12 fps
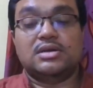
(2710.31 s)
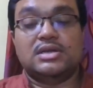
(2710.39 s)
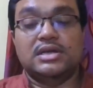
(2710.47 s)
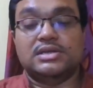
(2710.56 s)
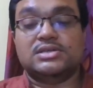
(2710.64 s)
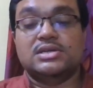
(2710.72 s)

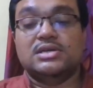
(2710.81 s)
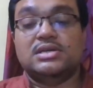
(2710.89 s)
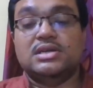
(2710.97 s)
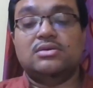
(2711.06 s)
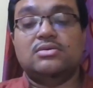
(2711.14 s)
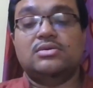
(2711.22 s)
kids.
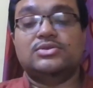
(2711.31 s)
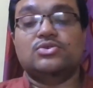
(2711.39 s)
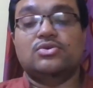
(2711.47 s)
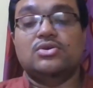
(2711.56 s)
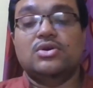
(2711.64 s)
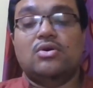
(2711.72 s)
Here
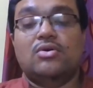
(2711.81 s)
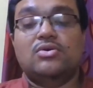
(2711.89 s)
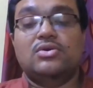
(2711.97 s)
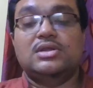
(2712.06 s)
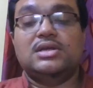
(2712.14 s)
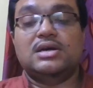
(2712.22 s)
also,
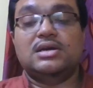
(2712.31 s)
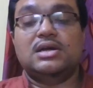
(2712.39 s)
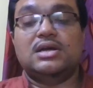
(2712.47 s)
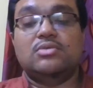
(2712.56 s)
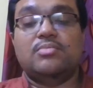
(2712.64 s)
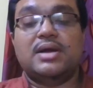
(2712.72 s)
all
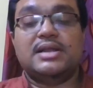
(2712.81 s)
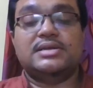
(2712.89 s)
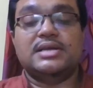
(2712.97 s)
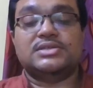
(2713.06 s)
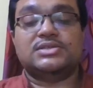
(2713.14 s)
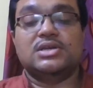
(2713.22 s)
younger
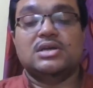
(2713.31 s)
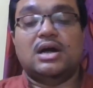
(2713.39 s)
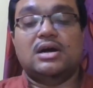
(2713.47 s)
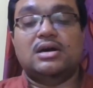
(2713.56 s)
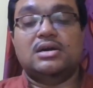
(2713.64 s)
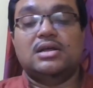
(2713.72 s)
romantics
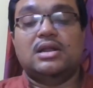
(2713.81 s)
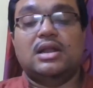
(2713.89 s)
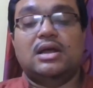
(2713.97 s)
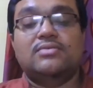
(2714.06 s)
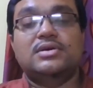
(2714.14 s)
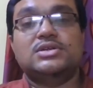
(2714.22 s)
are
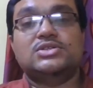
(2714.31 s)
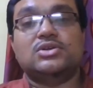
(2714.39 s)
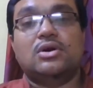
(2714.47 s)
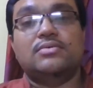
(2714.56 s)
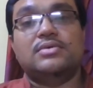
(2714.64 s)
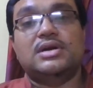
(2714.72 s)

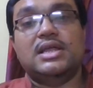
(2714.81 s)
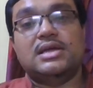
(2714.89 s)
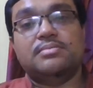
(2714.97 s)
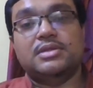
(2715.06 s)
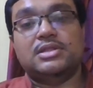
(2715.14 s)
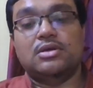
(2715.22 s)
lovers of
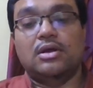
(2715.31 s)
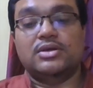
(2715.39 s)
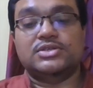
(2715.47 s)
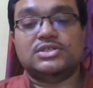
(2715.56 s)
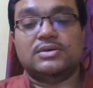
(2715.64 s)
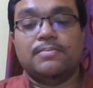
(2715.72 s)
Greek
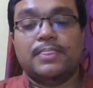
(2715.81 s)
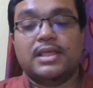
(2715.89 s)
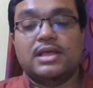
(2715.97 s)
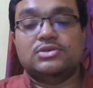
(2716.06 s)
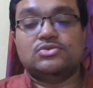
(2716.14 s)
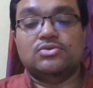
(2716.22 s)
mythology.
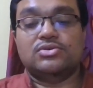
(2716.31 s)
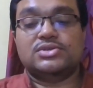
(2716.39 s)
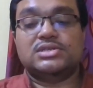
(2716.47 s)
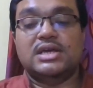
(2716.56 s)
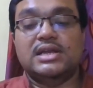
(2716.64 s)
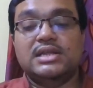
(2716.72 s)
So
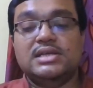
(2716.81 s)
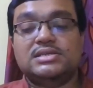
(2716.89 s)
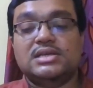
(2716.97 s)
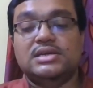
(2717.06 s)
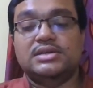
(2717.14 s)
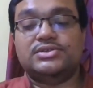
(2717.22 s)

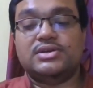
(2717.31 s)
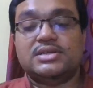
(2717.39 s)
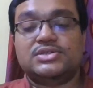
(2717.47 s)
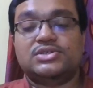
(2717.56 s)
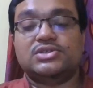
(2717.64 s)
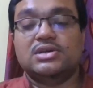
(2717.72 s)
Shelley's
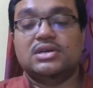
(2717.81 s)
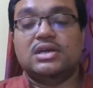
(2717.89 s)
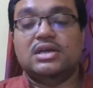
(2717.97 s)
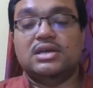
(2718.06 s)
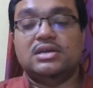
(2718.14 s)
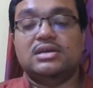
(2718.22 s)
interest
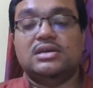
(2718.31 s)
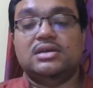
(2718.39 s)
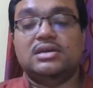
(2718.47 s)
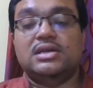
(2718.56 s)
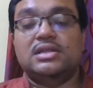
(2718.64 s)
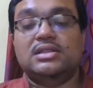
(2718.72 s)

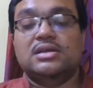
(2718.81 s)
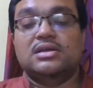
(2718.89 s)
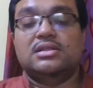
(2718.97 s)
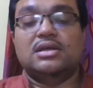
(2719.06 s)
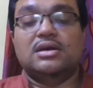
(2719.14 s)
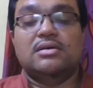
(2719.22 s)
in
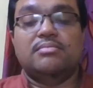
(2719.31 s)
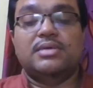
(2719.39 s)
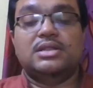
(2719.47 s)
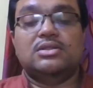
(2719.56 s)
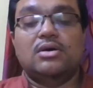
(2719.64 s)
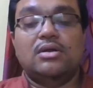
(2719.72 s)
the
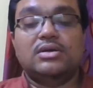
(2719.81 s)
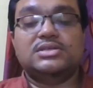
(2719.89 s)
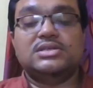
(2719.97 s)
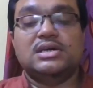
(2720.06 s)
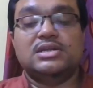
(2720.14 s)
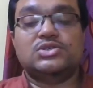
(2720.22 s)

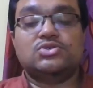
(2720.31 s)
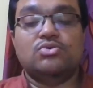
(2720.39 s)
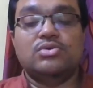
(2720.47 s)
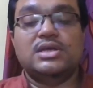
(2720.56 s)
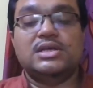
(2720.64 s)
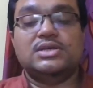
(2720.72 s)
mythological
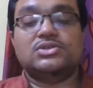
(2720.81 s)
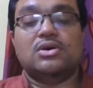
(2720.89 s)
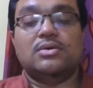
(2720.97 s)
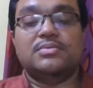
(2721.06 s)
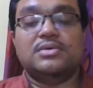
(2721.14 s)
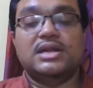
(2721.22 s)
stories
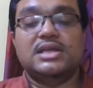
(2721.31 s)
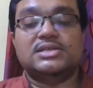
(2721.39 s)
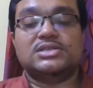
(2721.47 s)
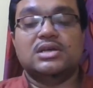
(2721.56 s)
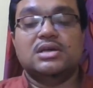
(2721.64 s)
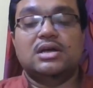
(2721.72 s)
of
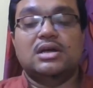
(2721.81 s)
Greece